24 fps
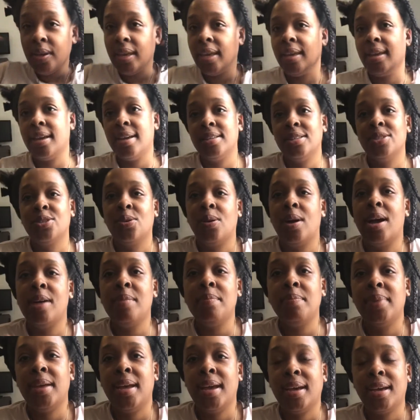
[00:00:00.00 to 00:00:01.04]
Guys, so
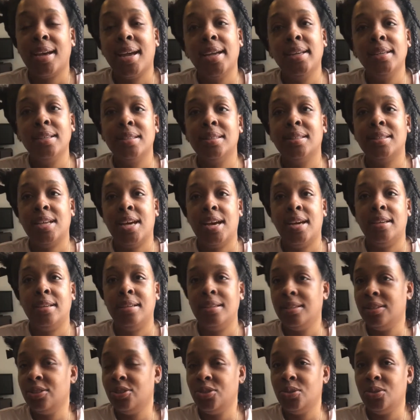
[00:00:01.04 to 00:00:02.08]
I'm back. I
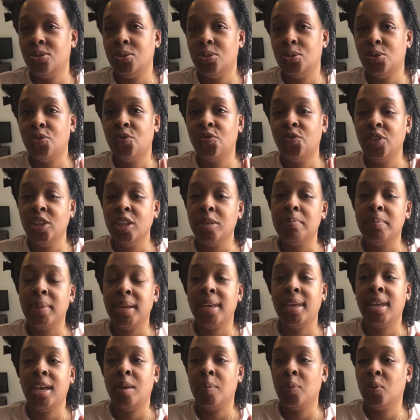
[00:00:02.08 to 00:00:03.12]
decided to flip my
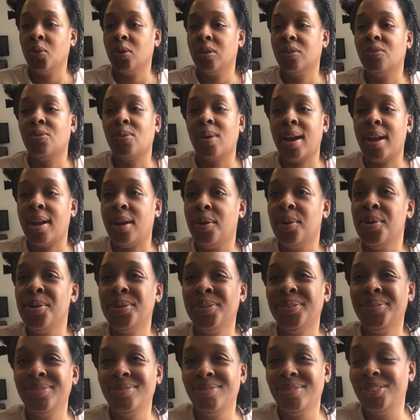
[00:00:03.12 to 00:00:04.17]
camera
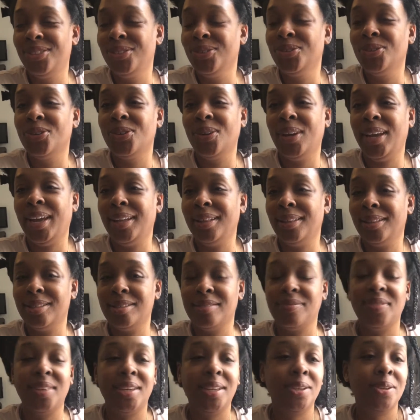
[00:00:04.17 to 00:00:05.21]
around to create
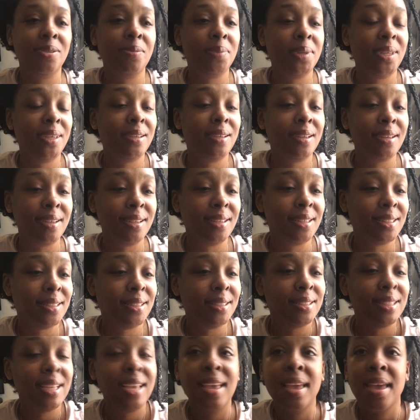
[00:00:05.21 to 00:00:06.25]
this video because,